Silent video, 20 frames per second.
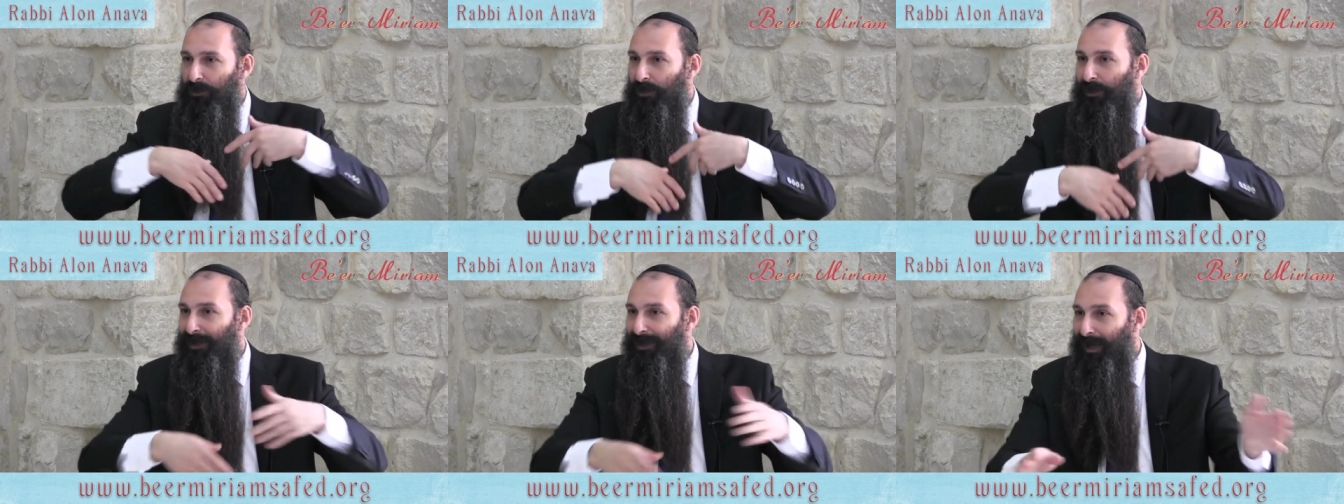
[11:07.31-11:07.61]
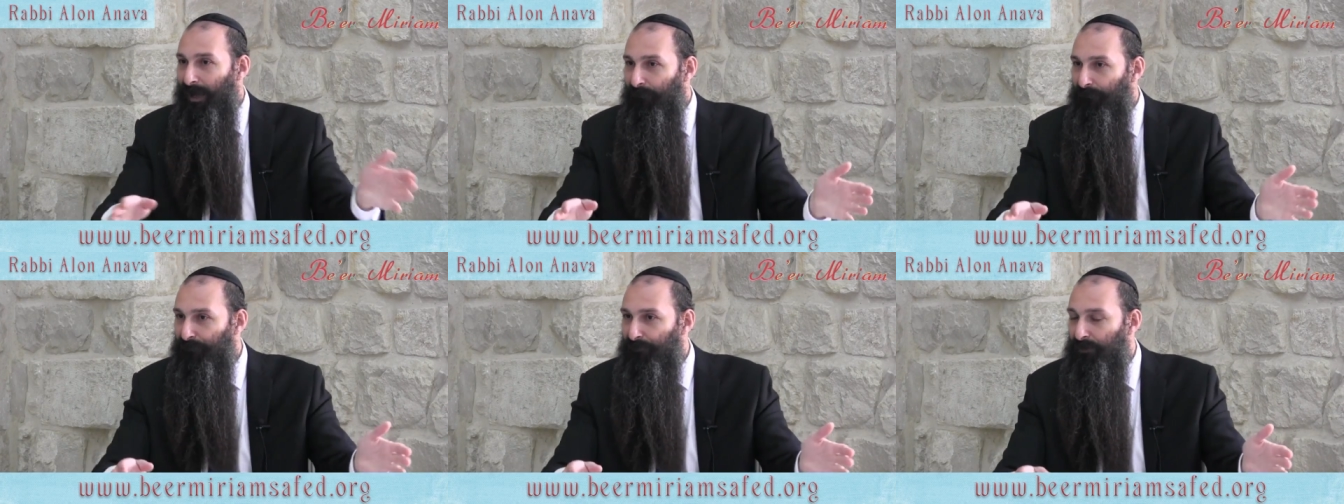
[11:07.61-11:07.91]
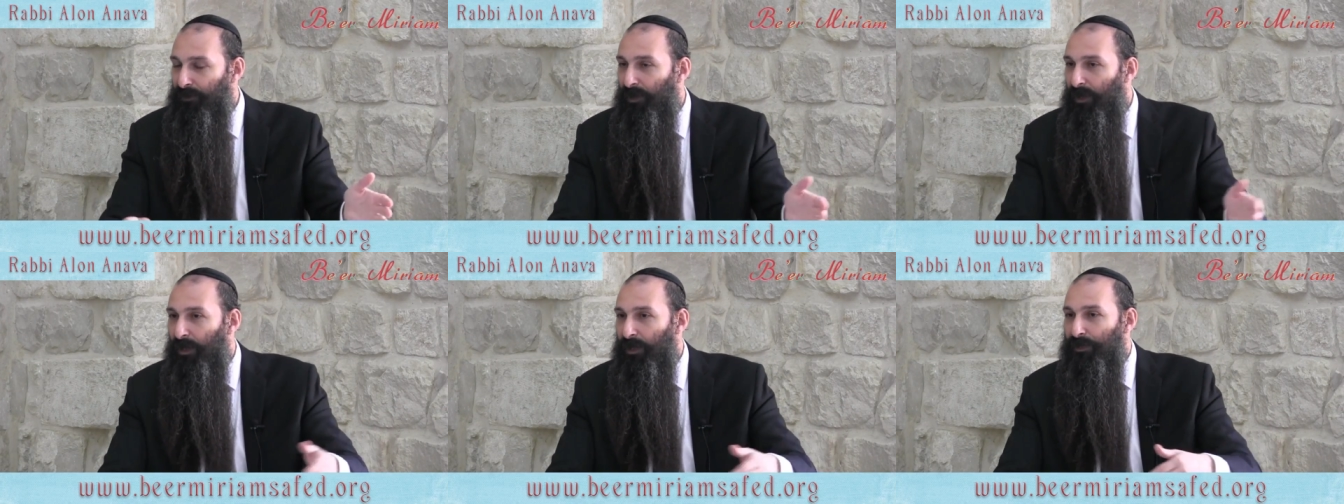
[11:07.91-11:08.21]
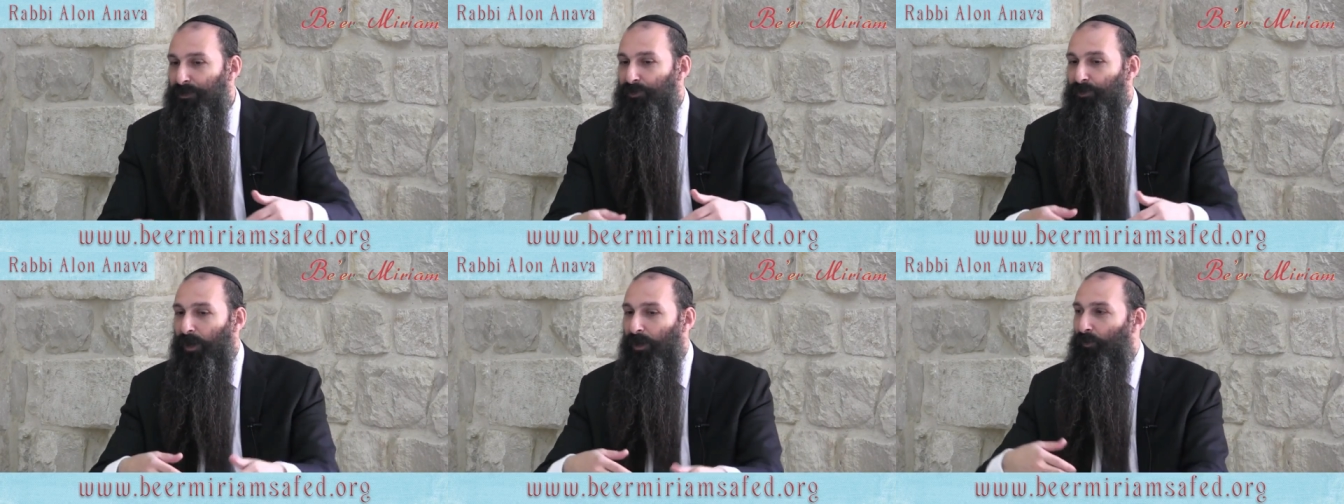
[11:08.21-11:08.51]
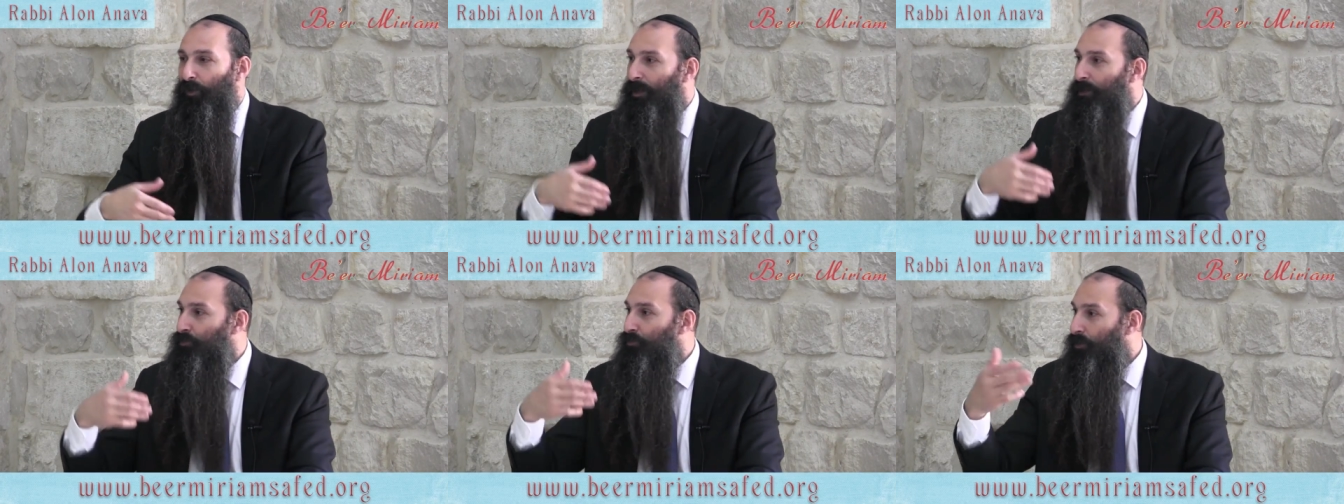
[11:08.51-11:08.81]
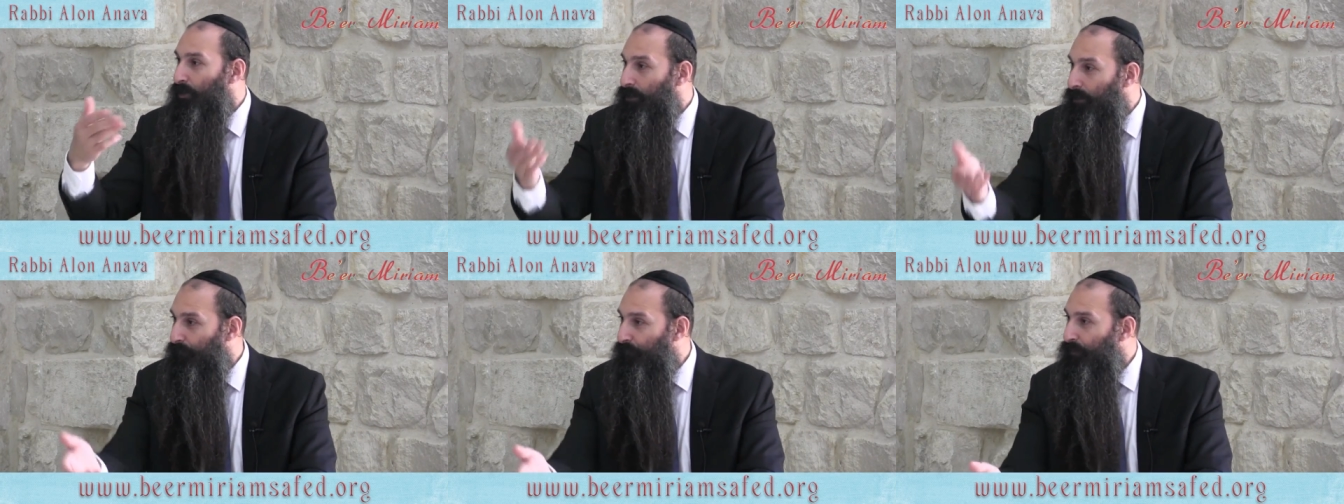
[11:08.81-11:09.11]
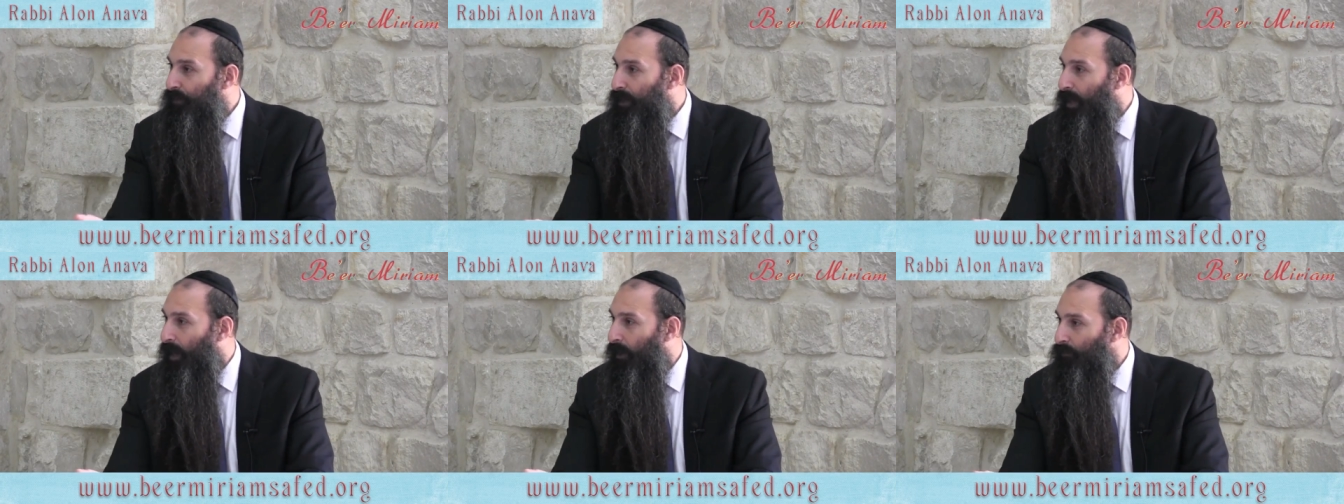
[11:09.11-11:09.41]
and left. So I went to a
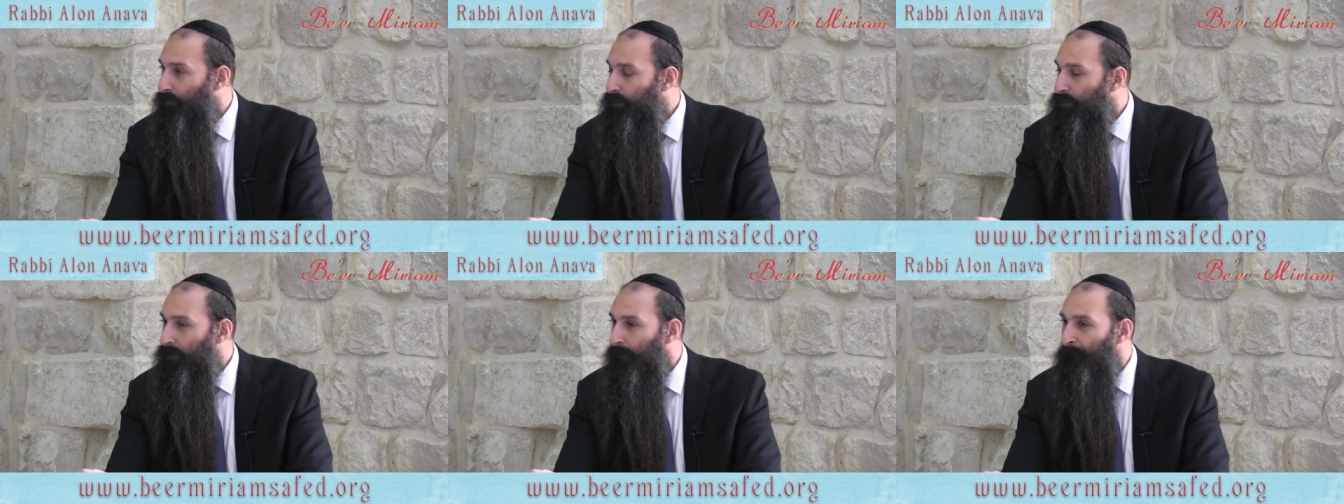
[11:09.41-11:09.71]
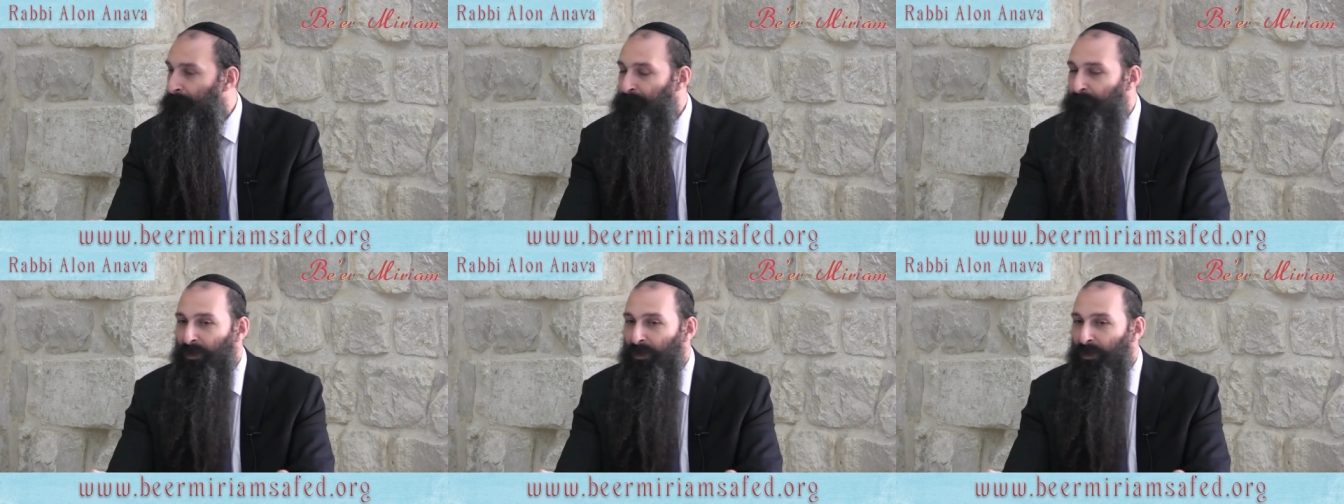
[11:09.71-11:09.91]
different house.